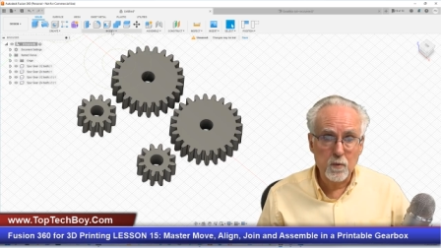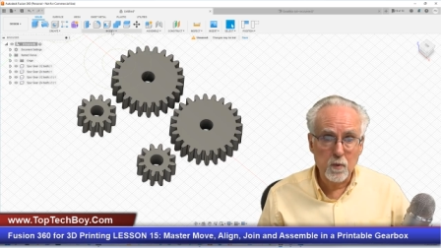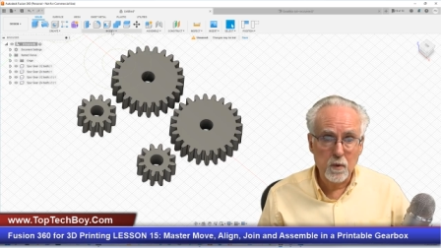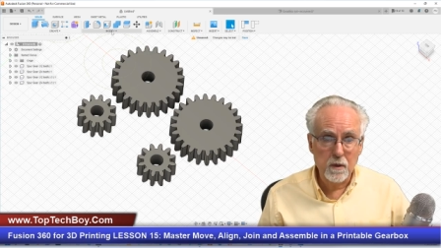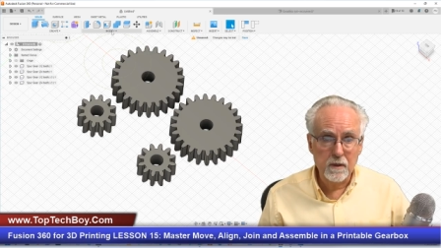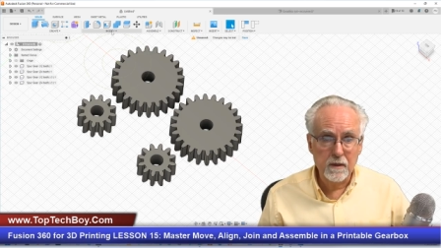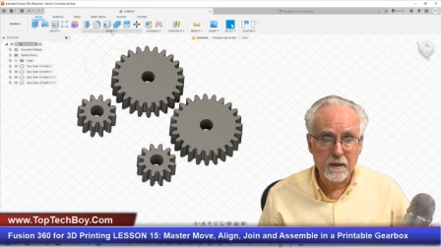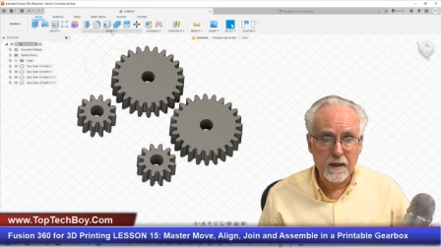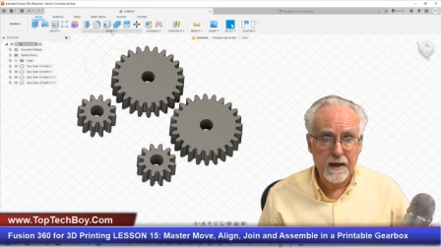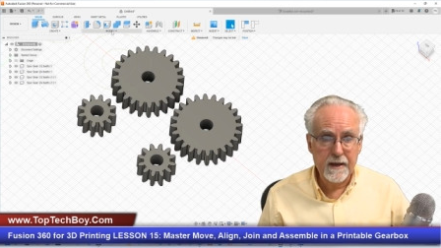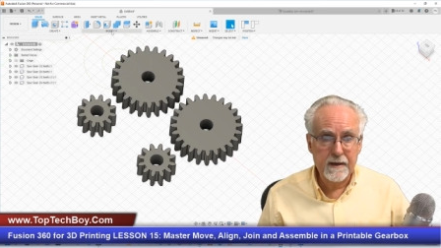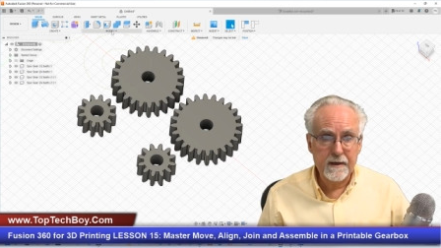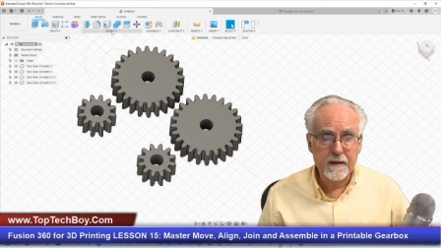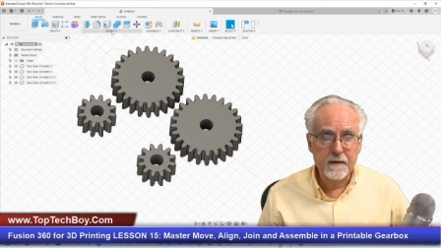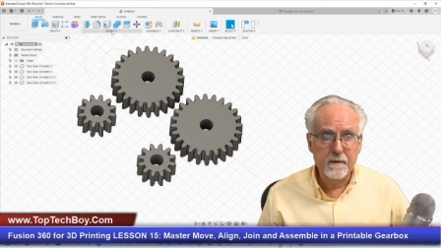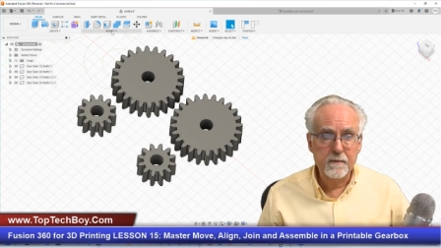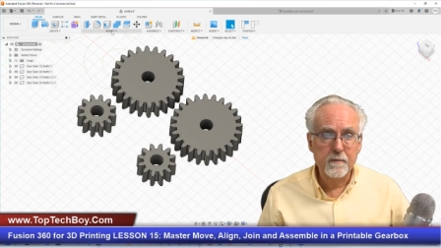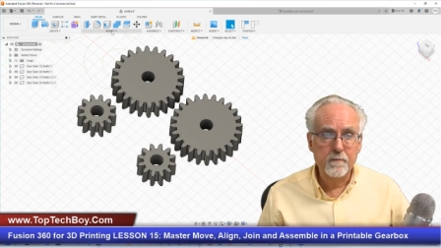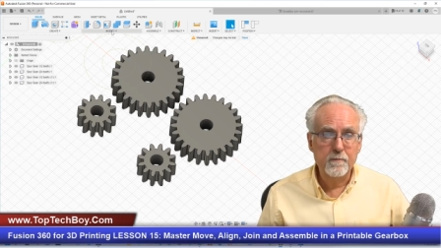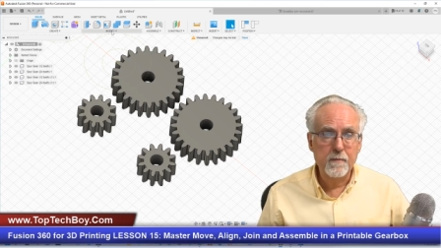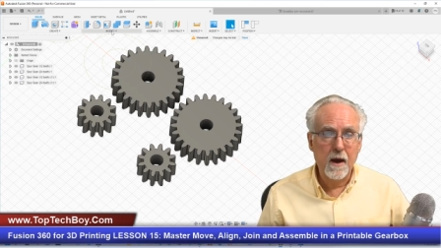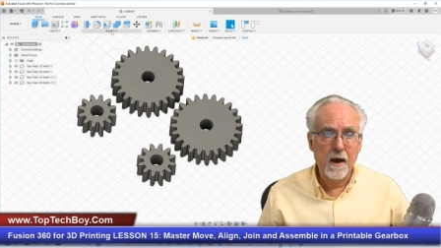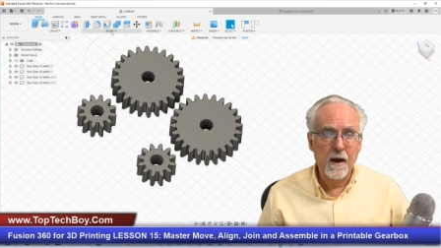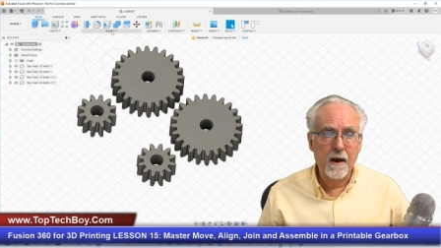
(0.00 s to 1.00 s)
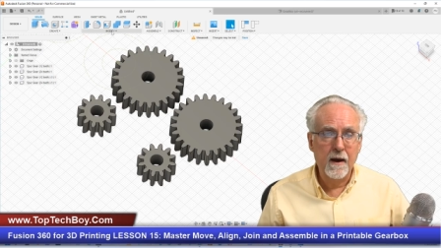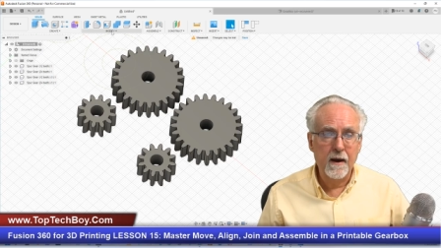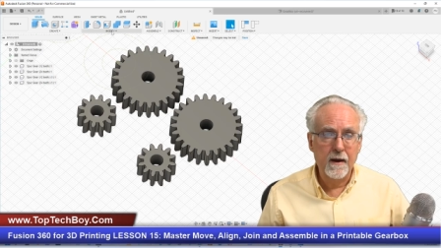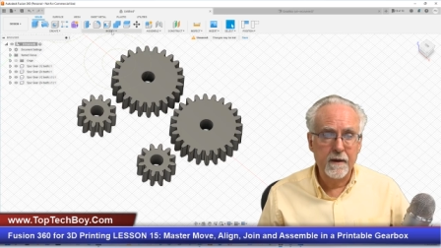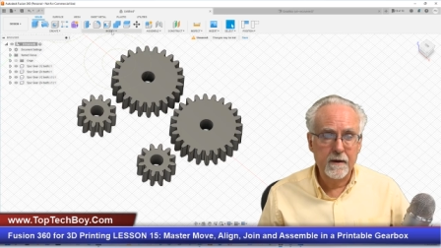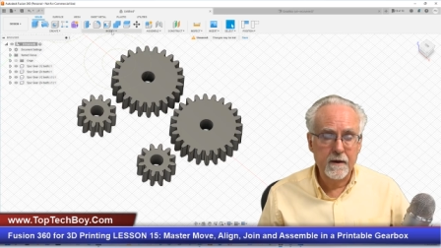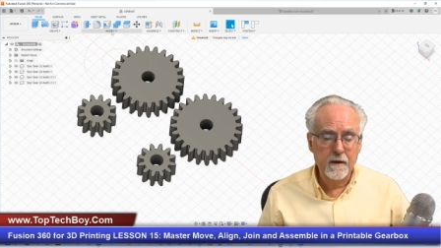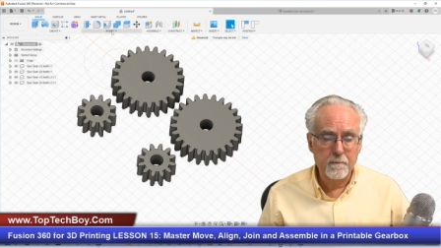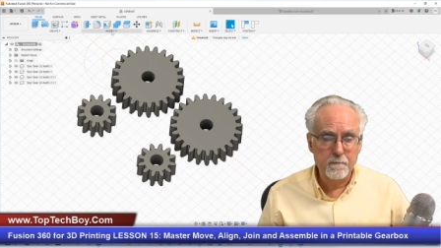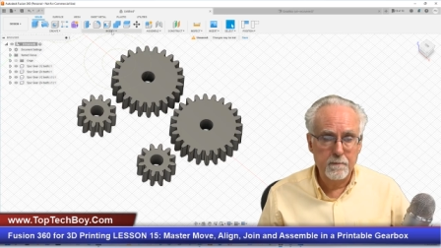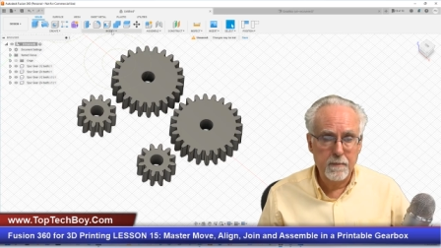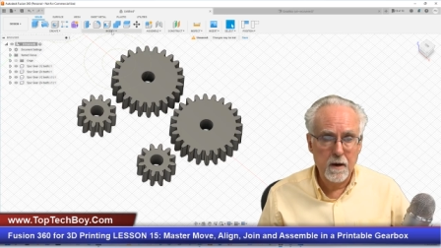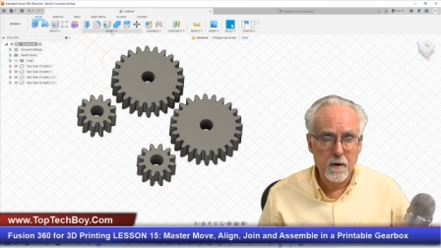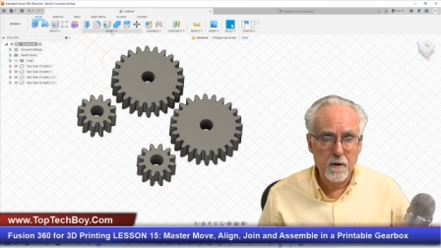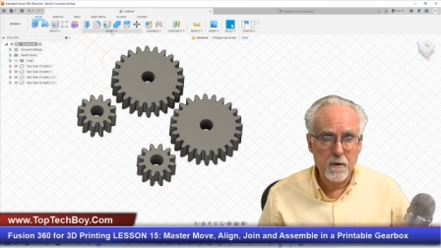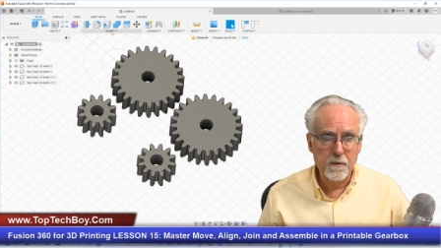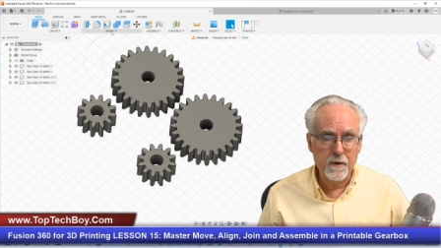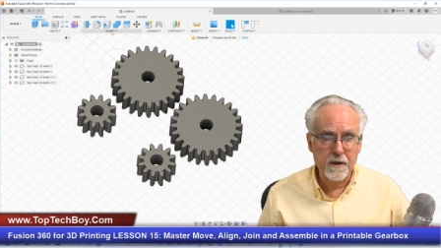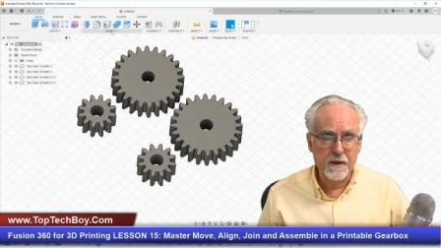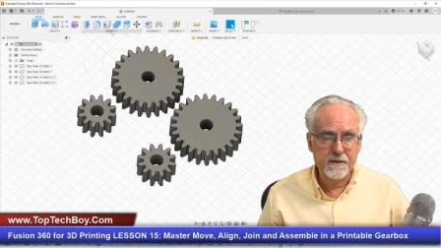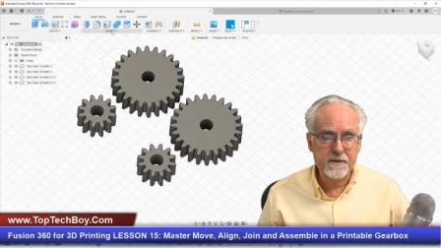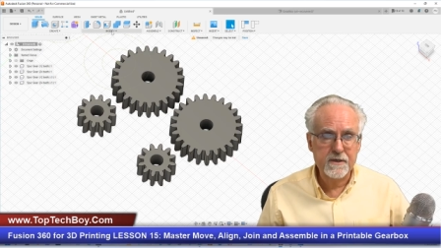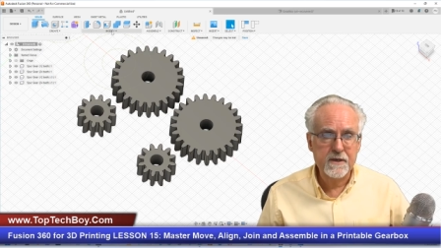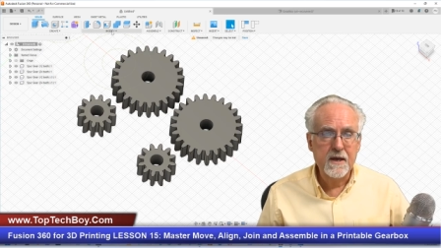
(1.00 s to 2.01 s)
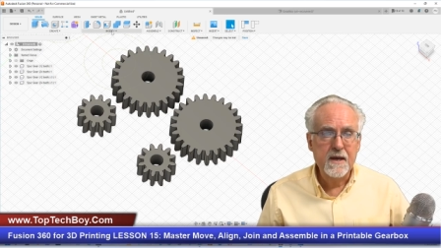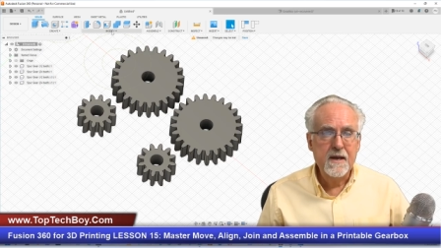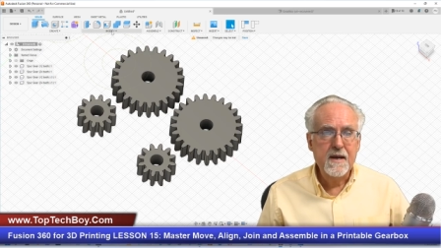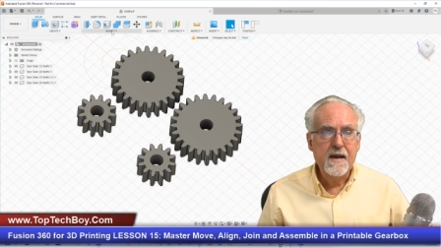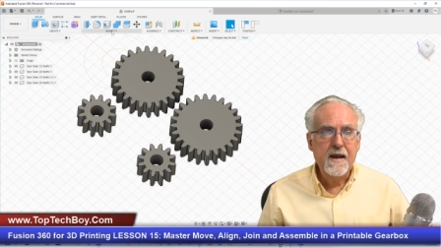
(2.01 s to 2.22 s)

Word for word: related uh, components.